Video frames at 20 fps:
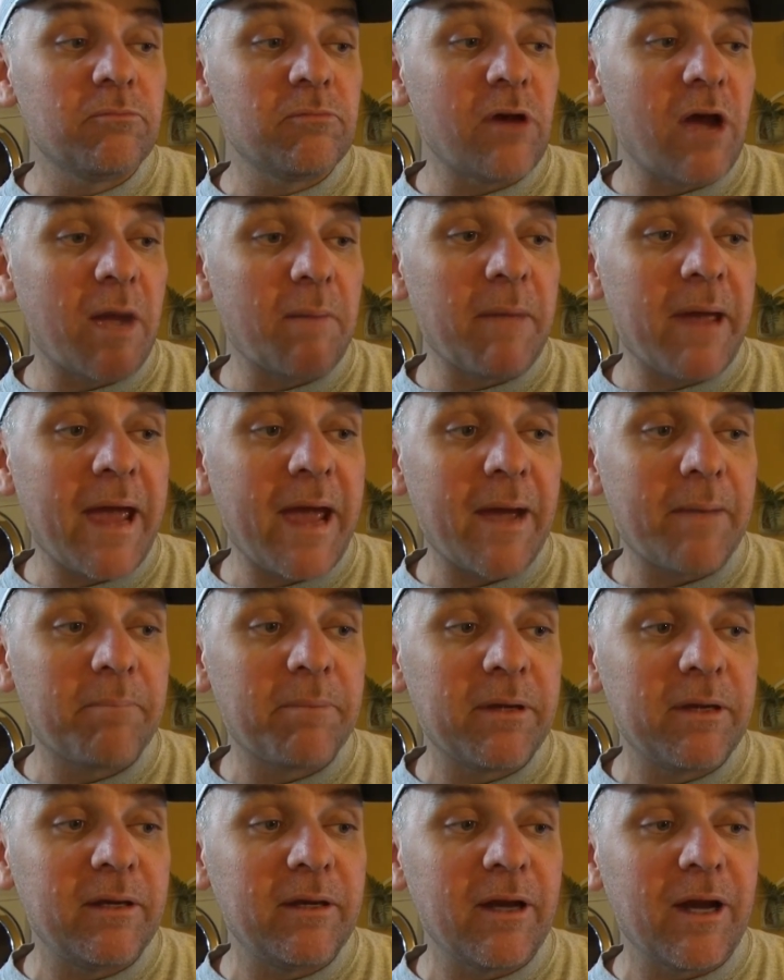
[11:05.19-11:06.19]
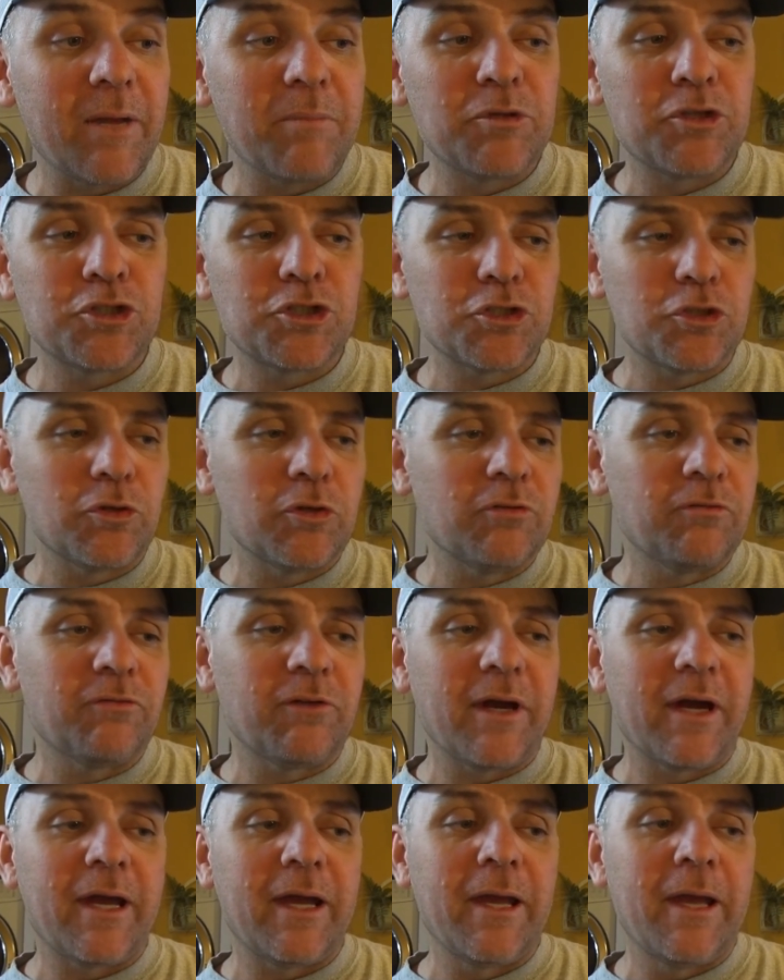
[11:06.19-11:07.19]
I'm happy. I'm sure if
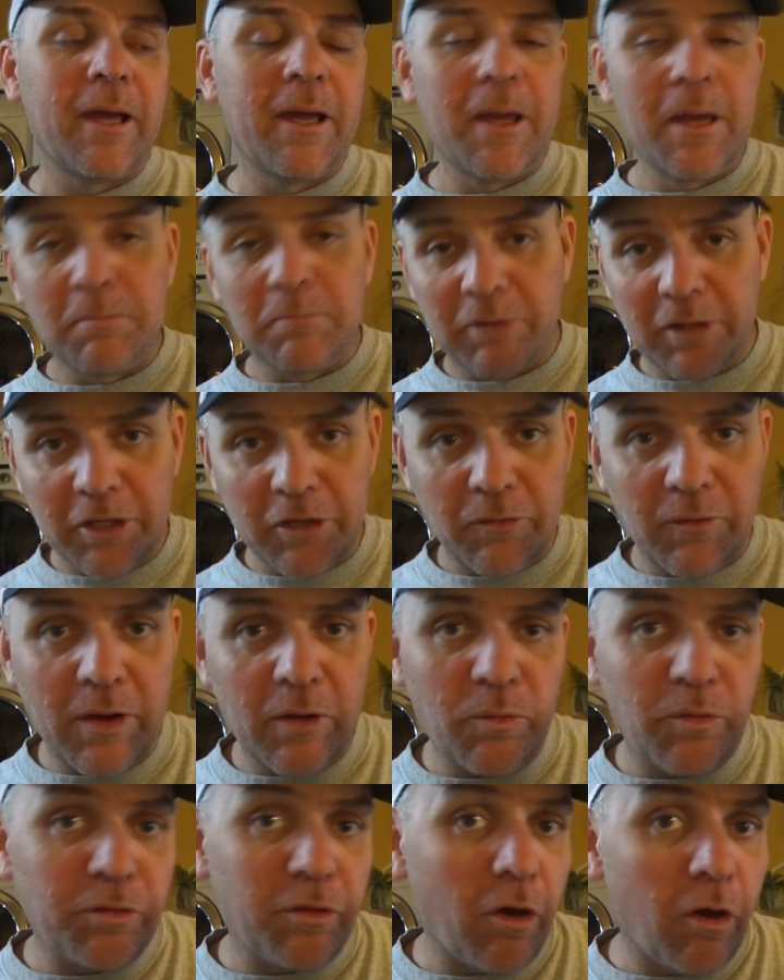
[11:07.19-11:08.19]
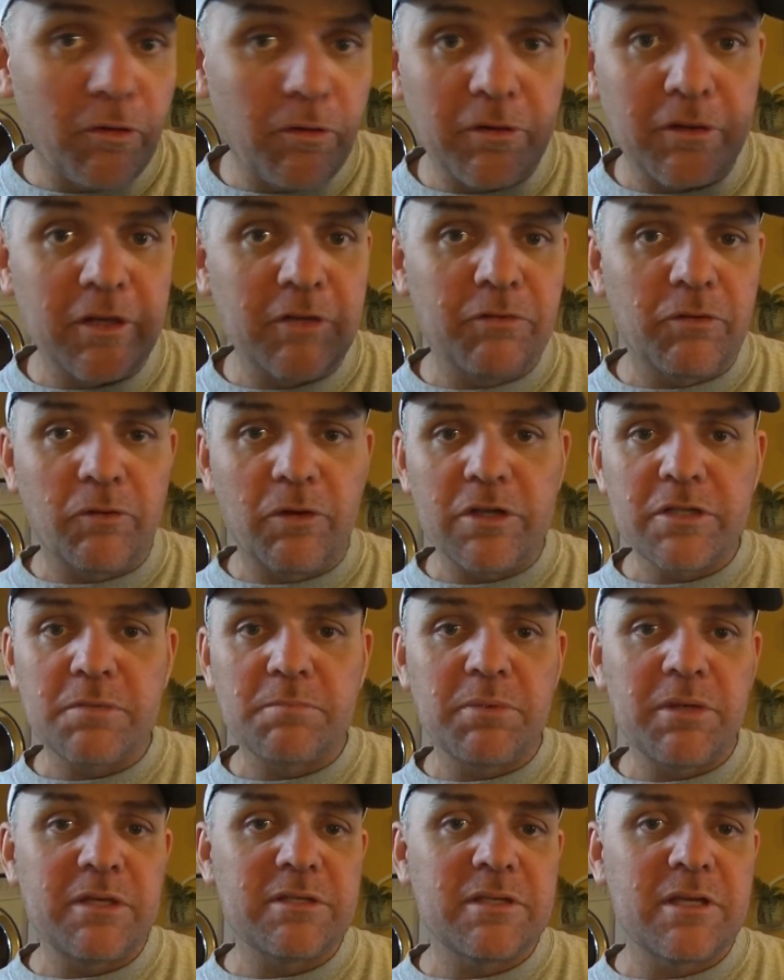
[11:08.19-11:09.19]
I played around with all the different
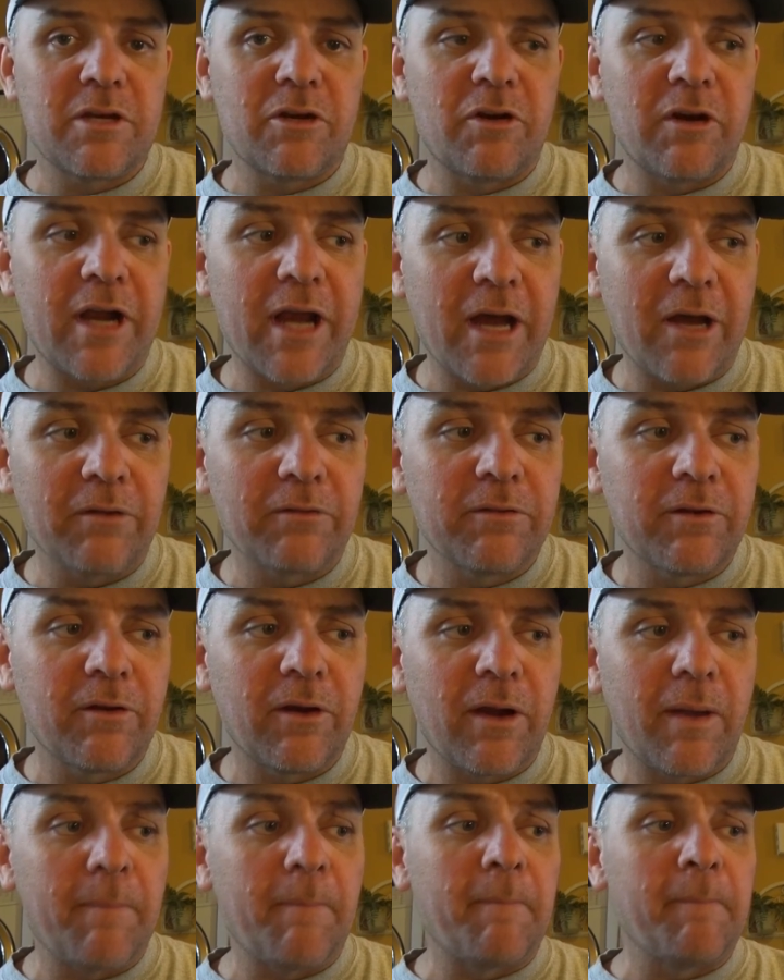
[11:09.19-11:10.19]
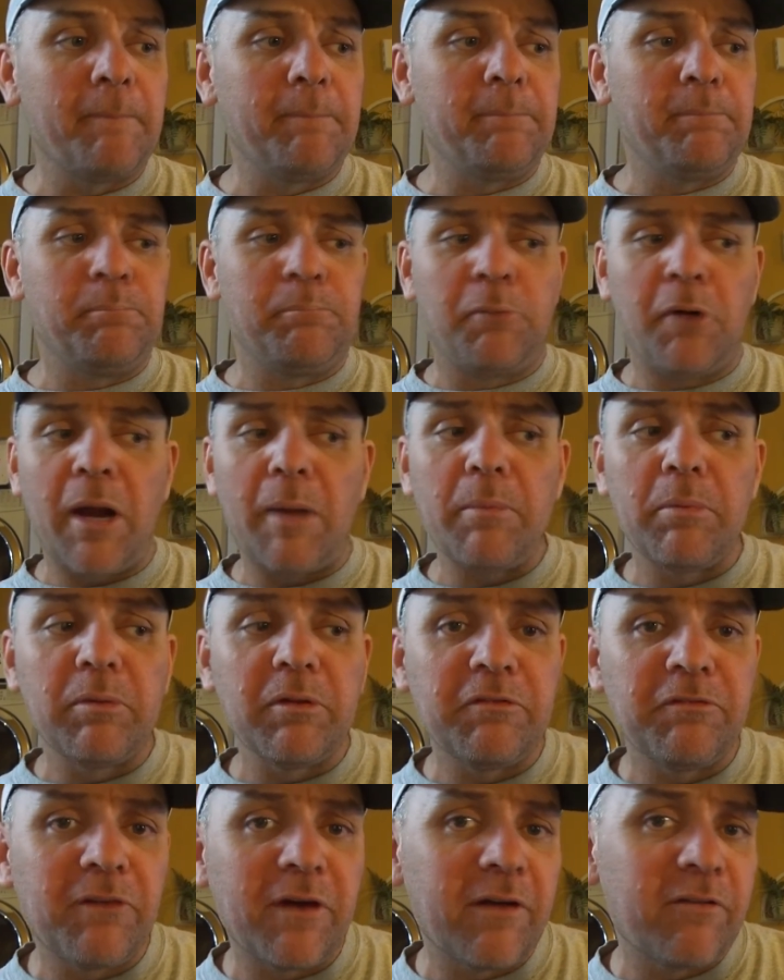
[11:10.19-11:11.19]
recipes that are out there, I'm probably
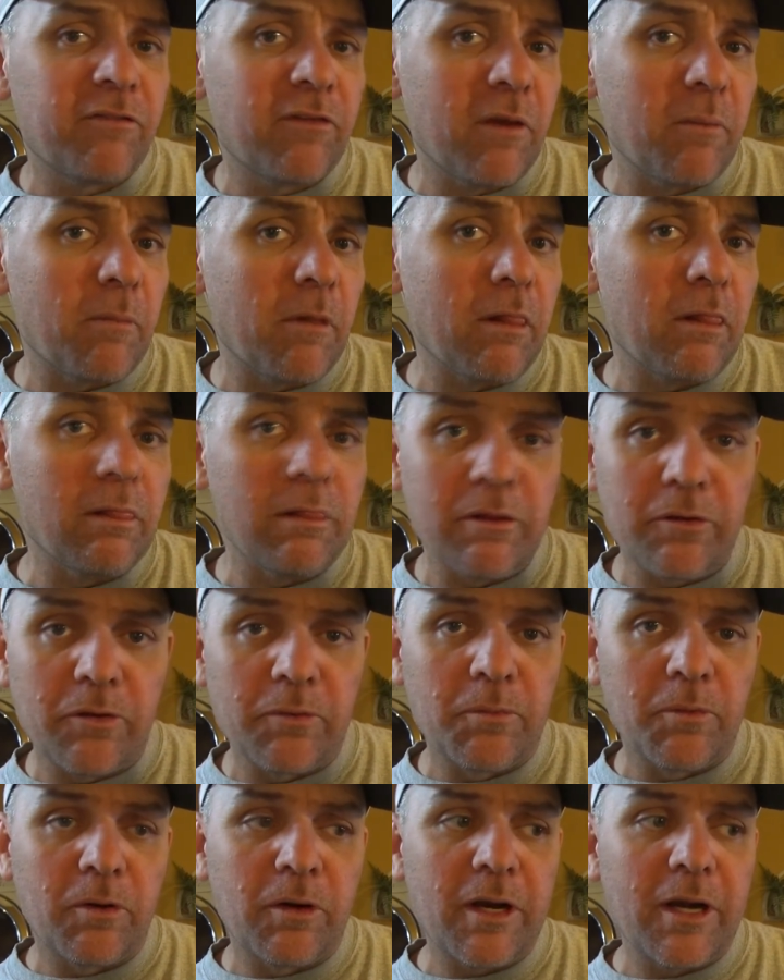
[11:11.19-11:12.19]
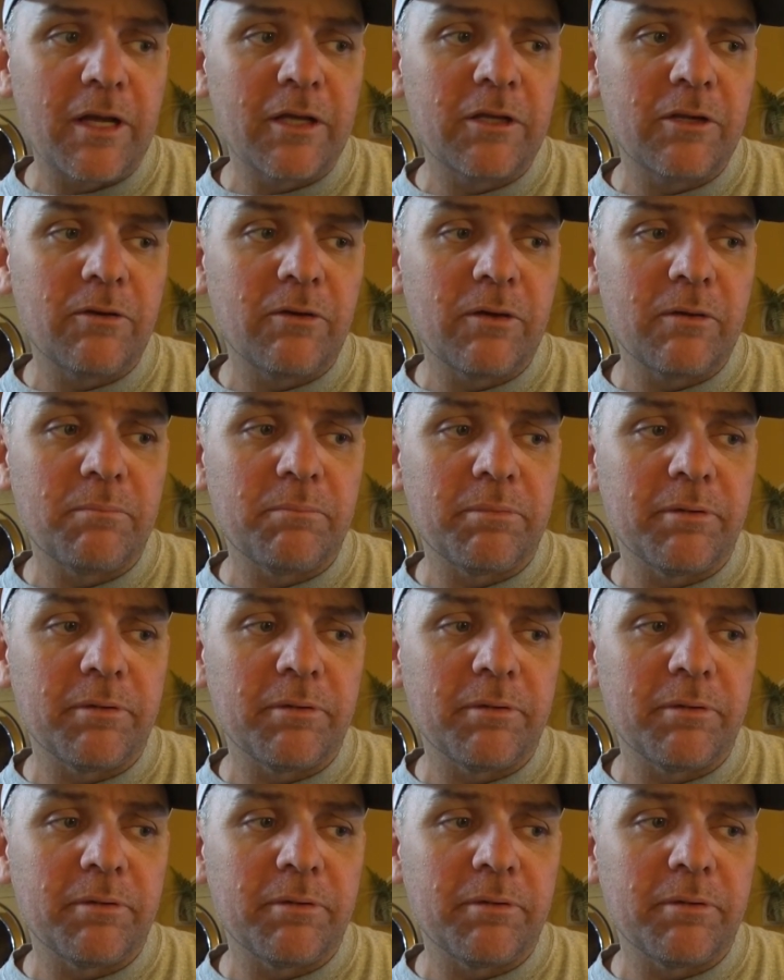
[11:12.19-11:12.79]
find something a little more accurate.